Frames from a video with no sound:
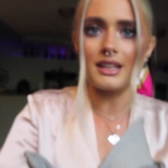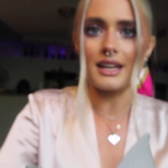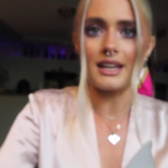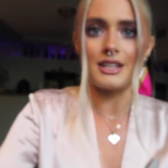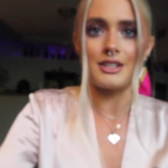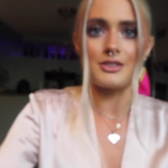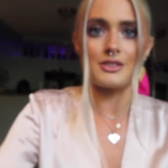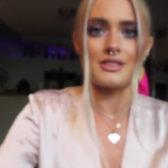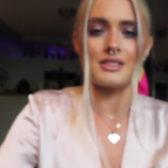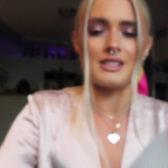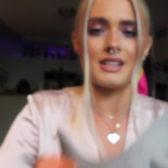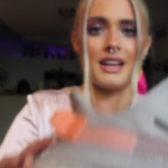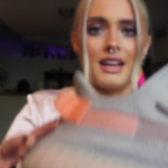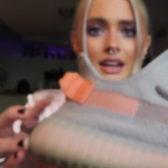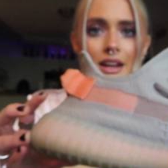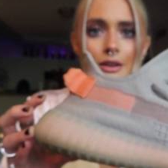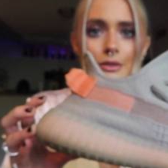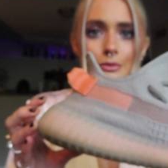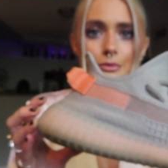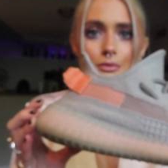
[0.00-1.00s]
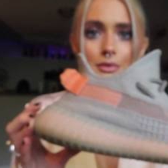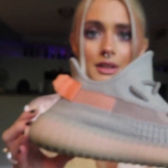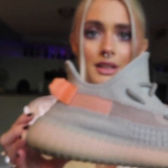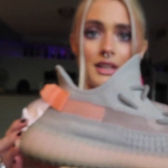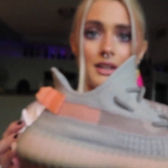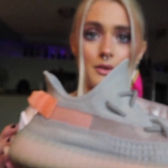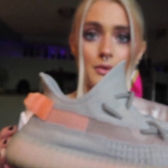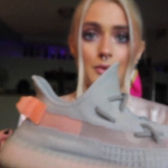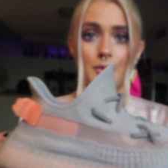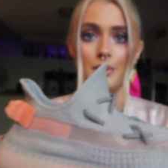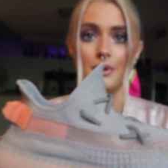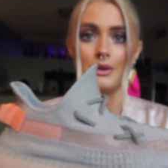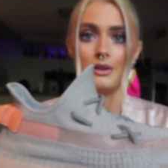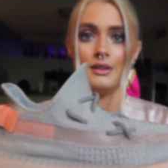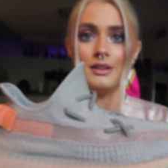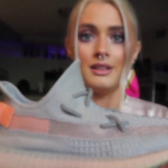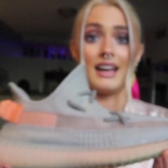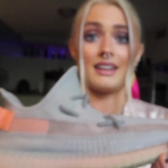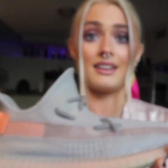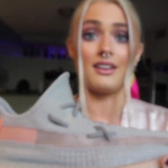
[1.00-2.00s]
interesting and really
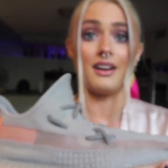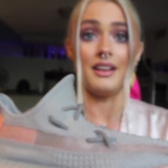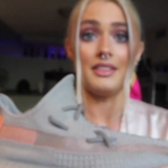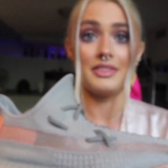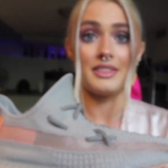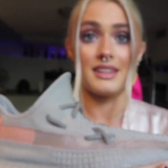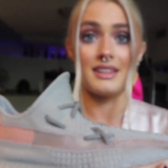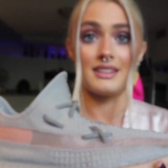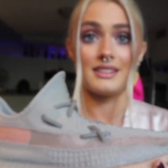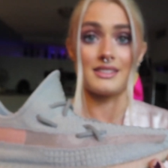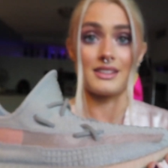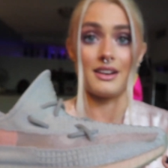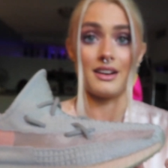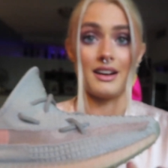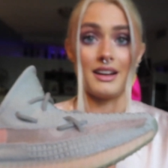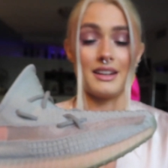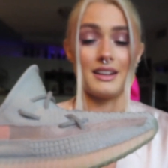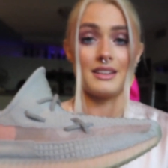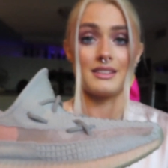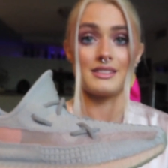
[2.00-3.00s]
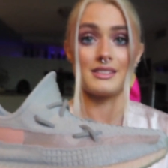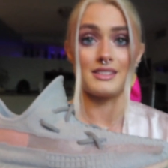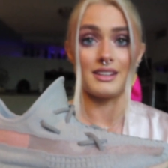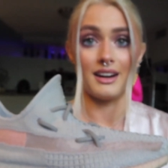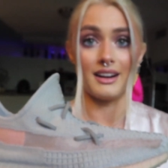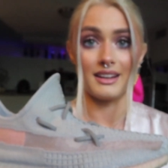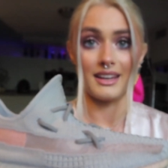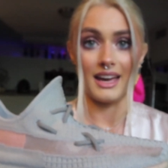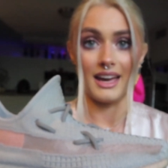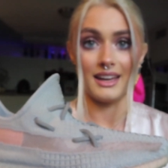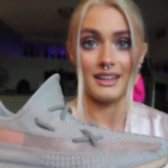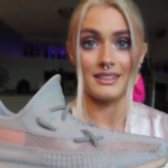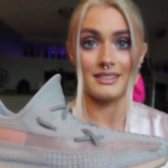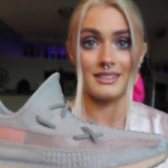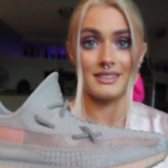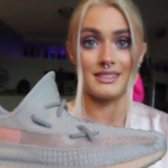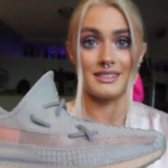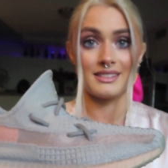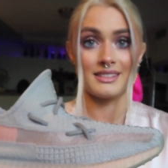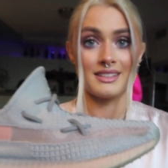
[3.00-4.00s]
cool. I got these on
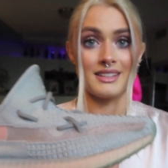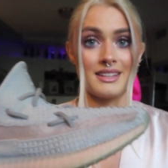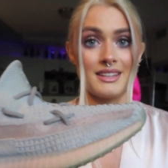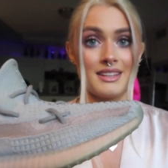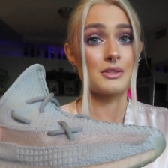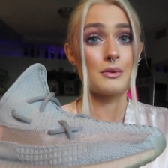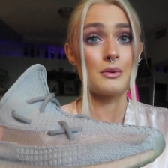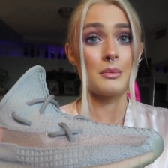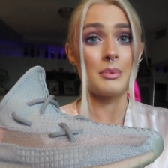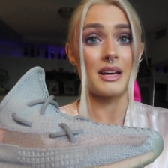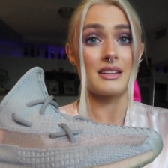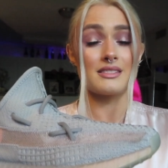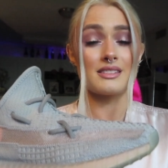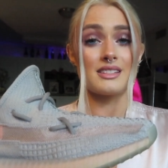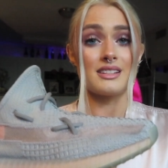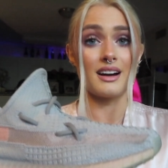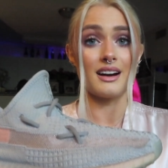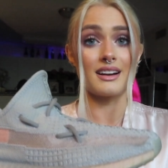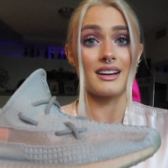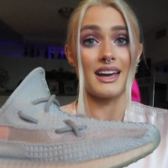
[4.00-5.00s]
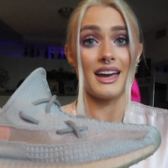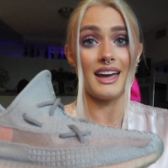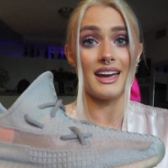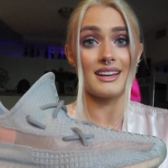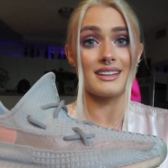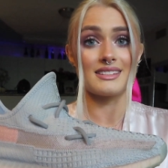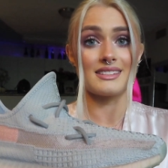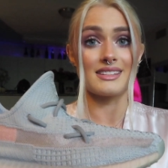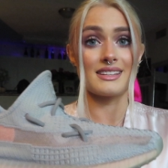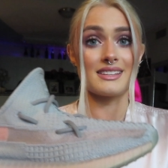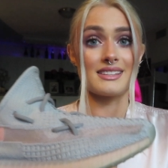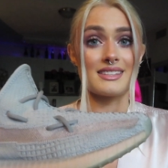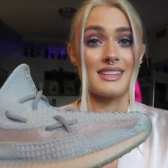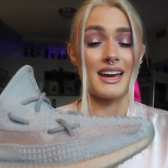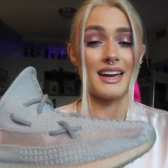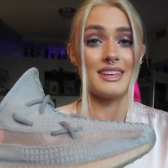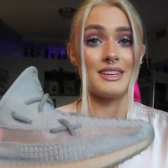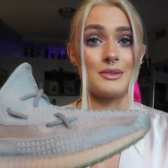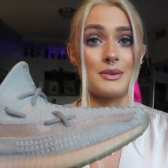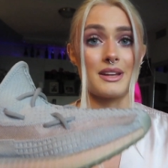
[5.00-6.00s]
StockX. What's cool about StockX is
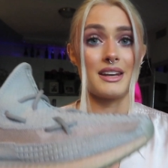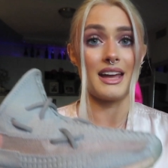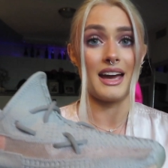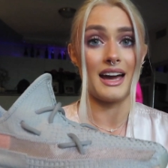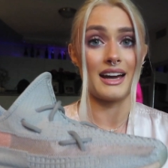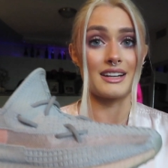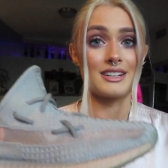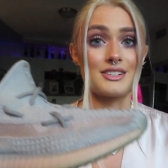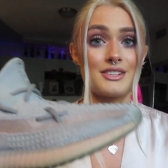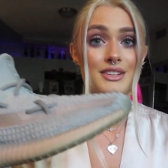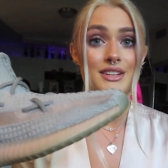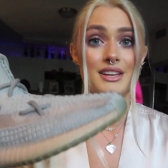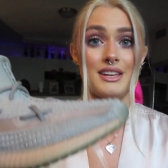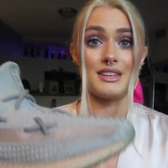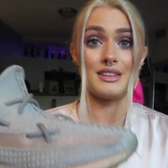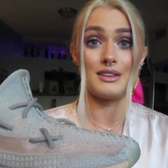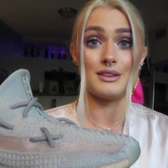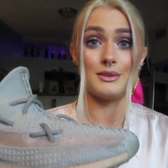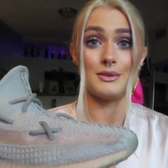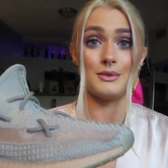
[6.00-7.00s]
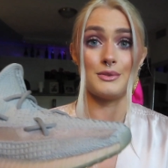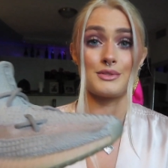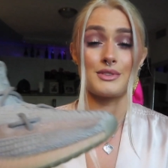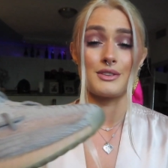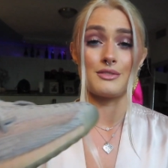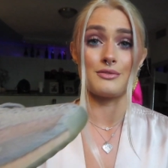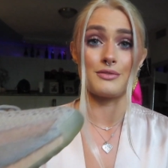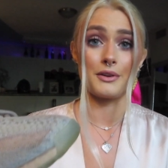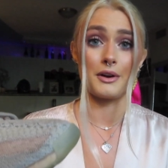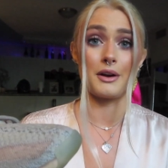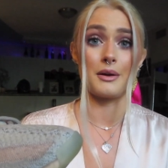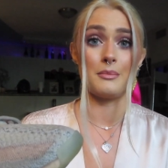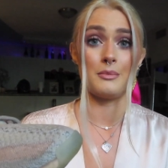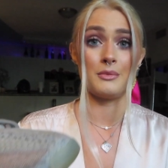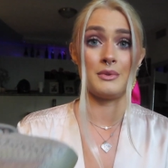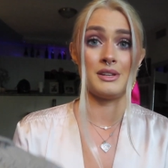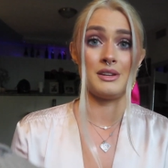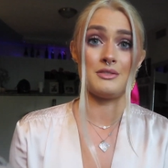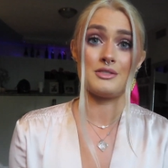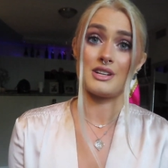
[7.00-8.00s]
that you can actually use Affirm
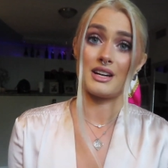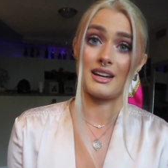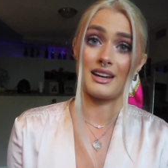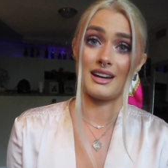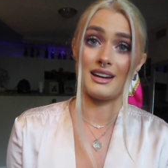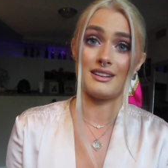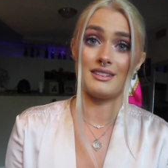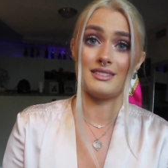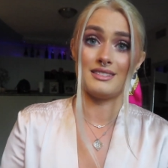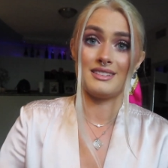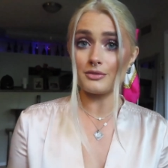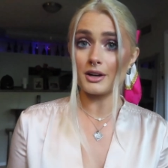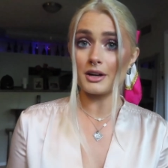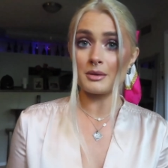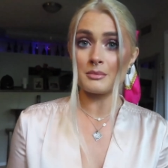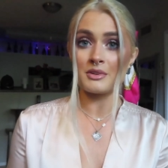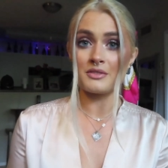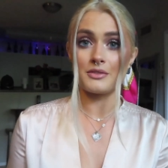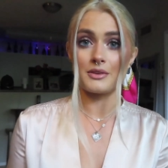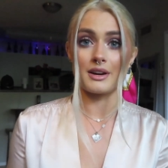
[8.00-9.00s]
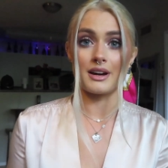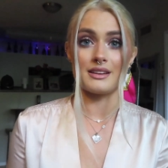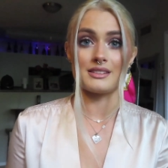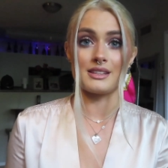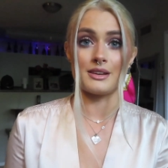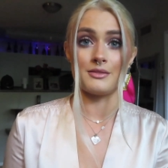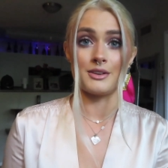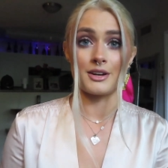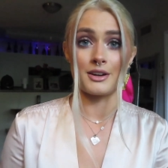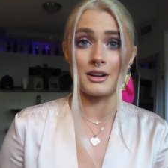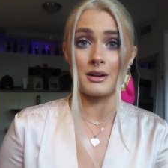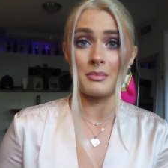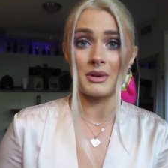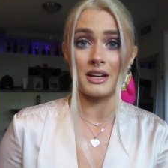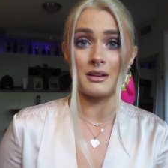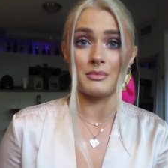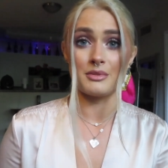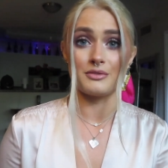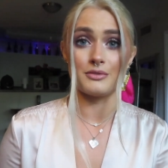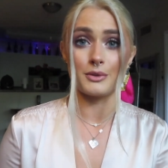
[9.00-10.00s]
when you check out. Affirm, if you guys haven't heard
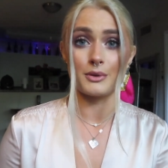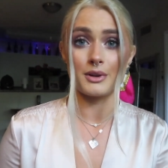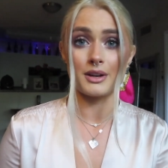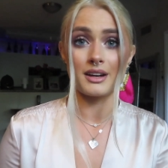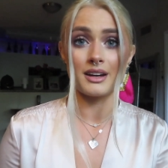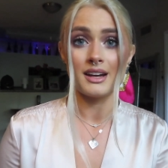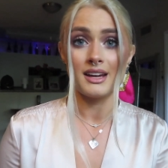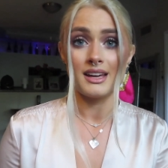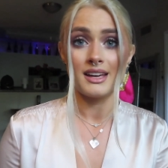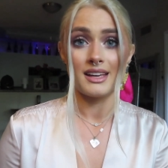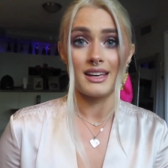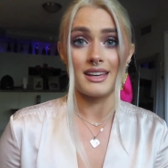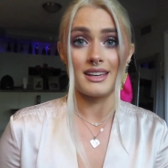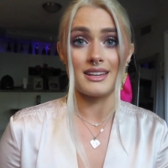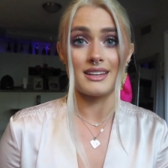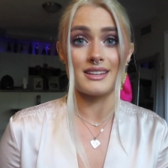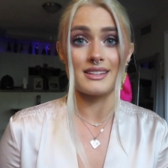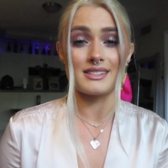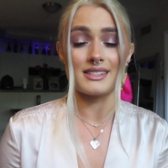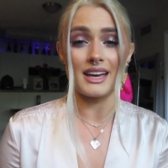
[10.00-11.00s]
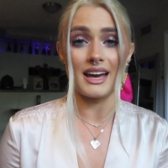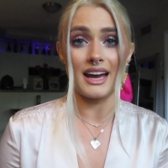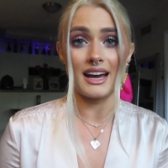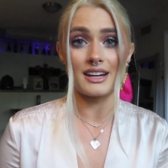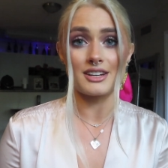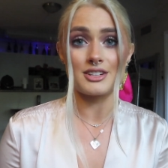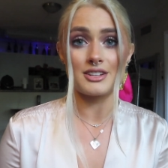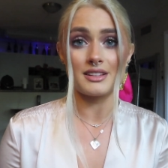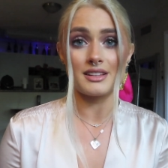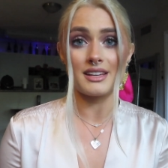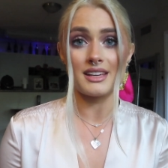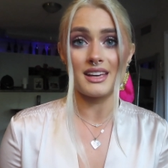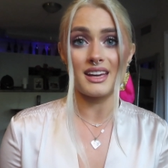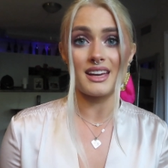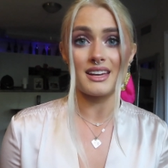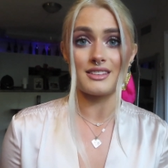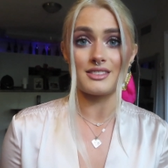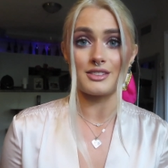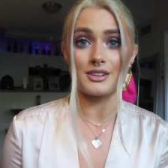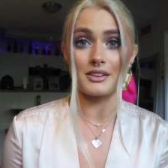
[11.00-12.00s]
about it before, is actually
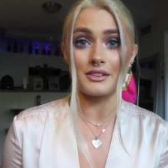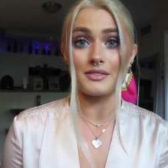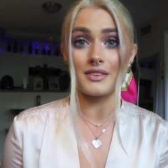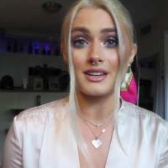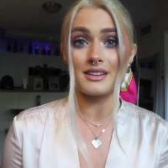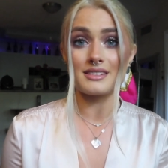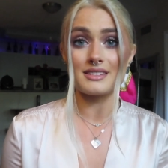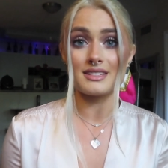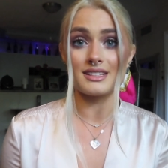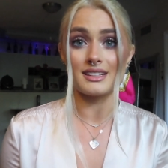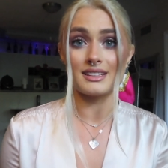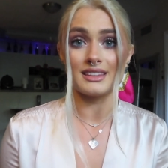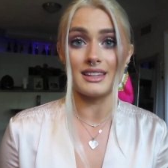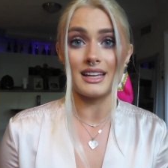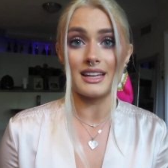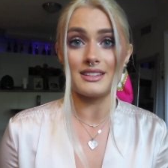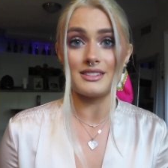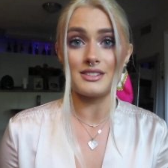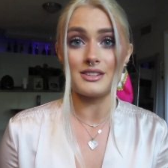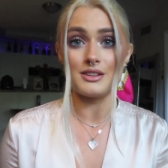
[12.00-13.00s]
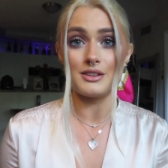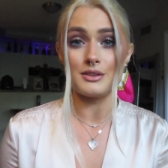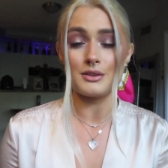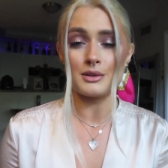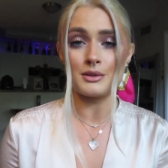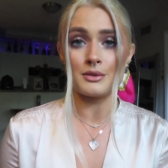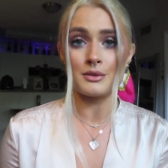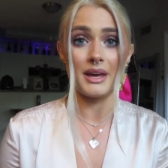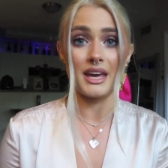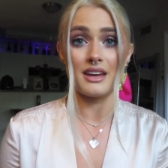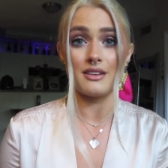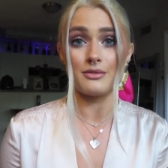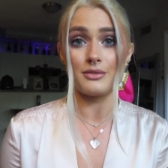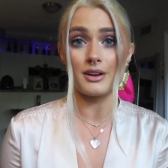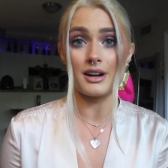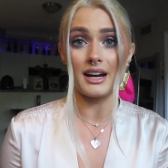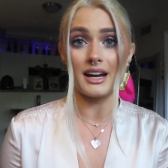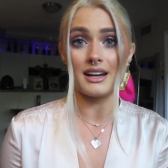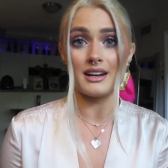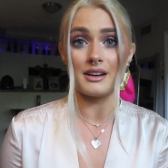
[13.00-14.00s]
a service that lets you pay
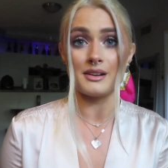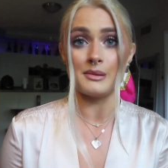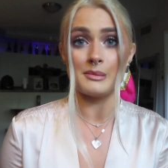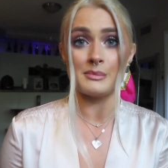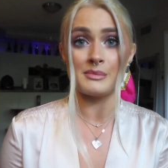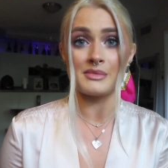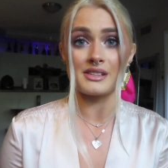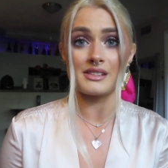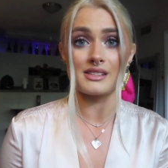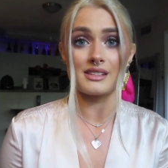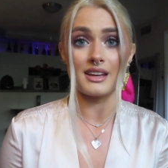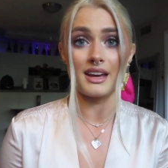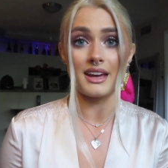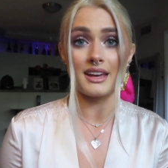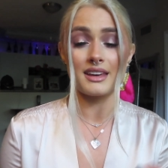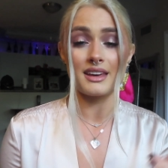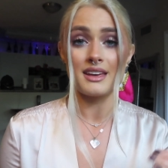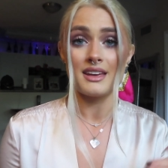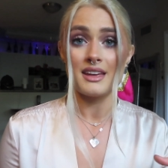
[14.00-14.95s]
for items like